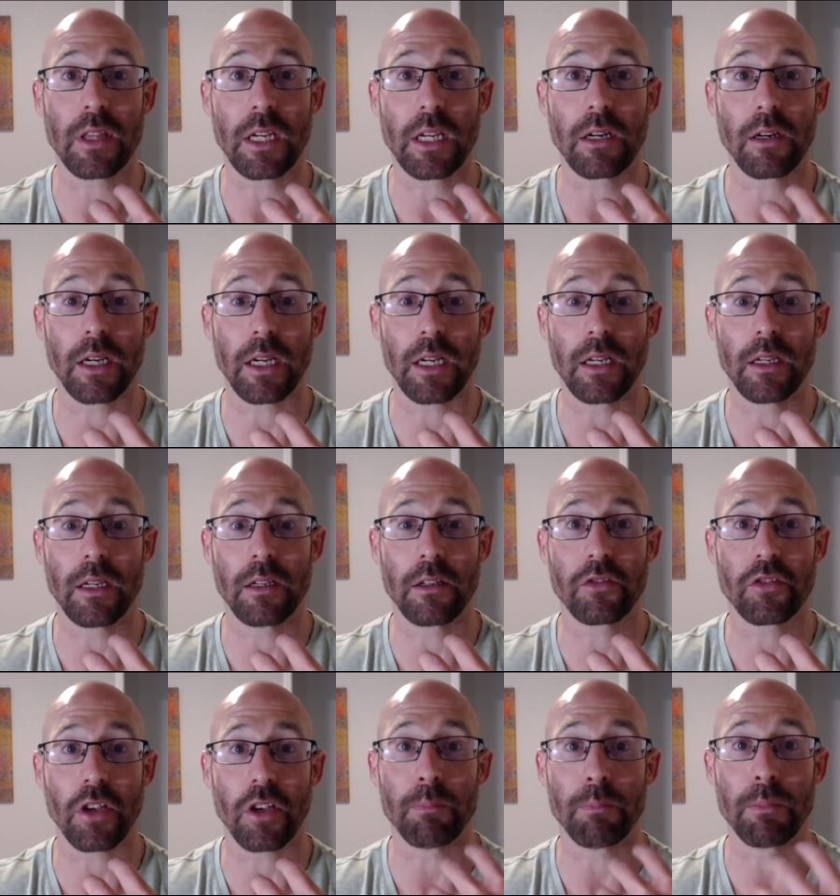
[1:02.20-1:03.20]
there
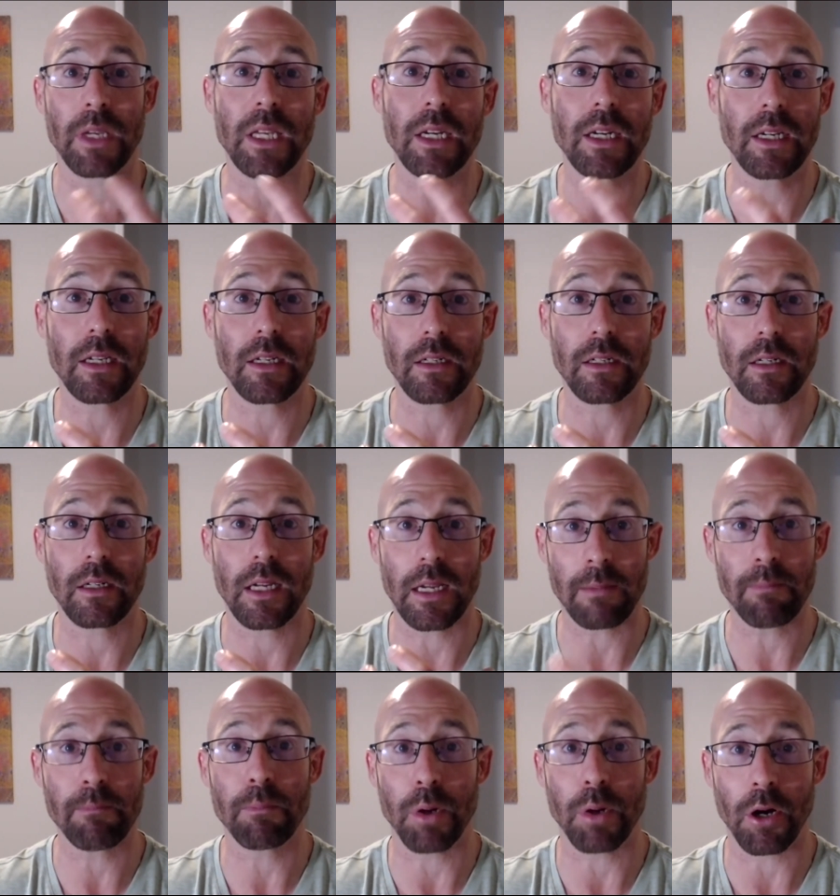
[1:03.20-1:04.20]
is immediate
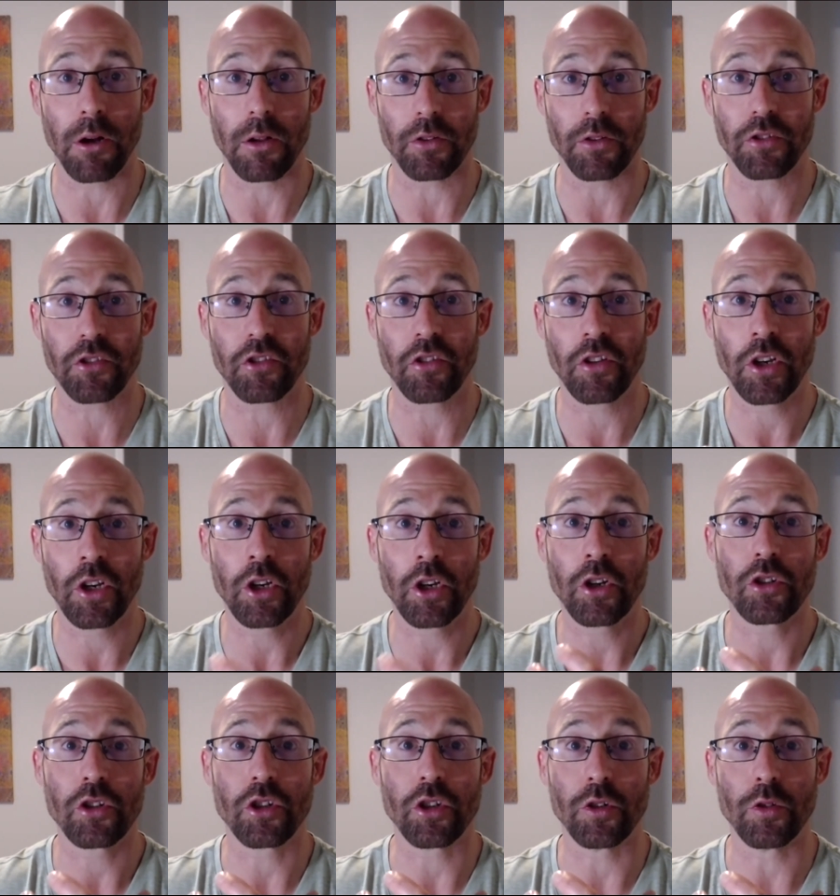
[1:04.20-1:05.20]
impulse
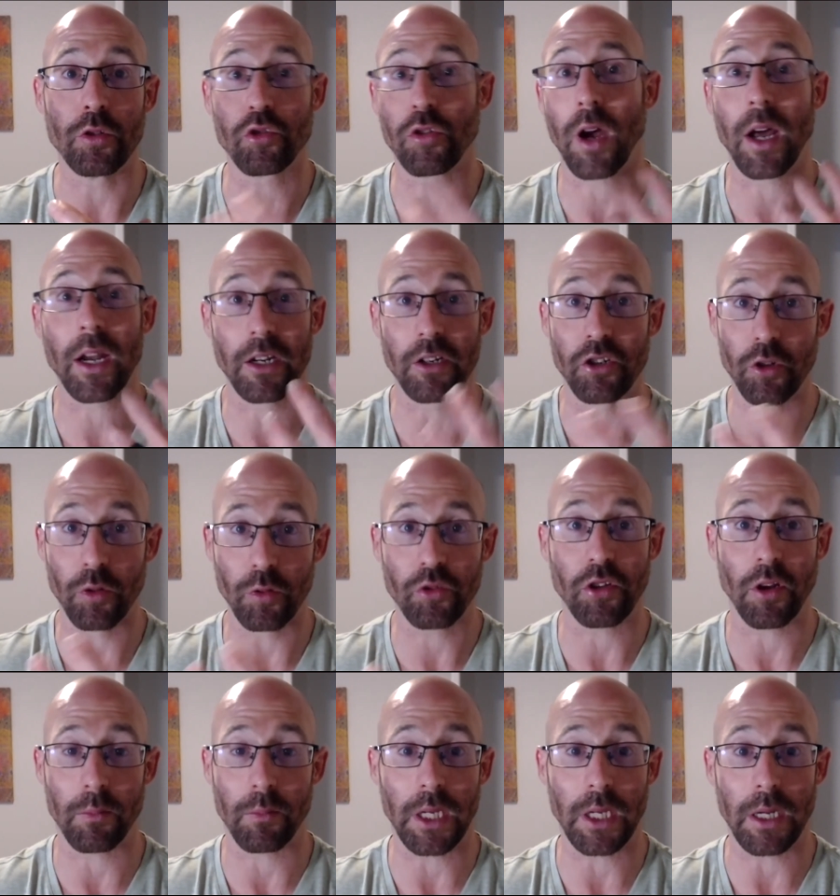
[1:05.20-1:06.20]
to try to do
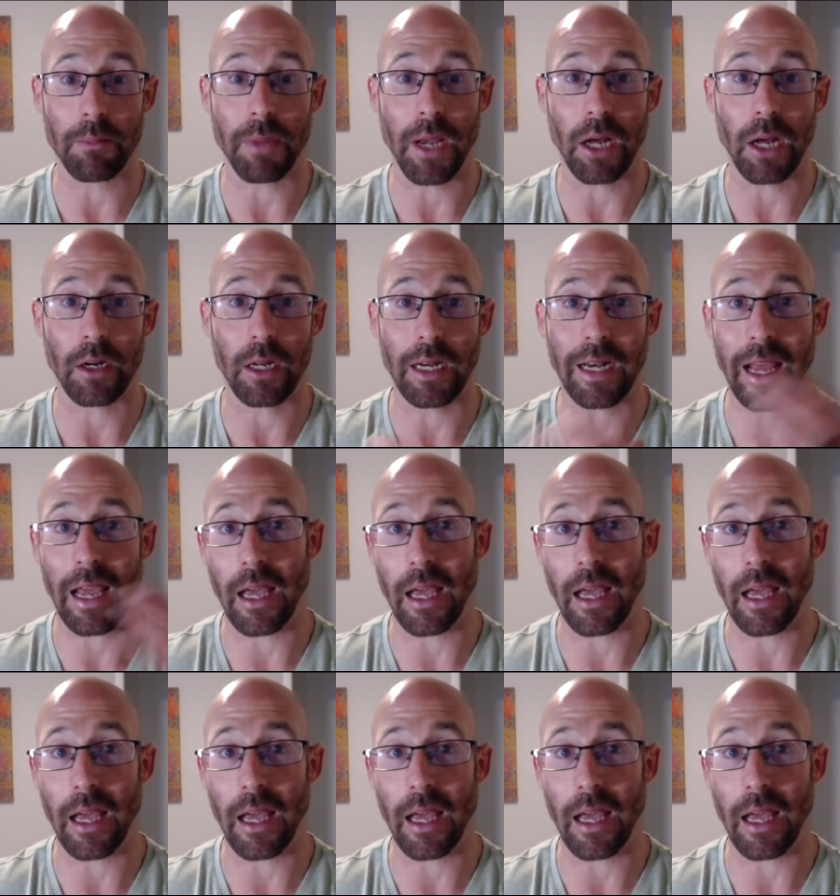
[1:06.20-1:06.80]
something about it.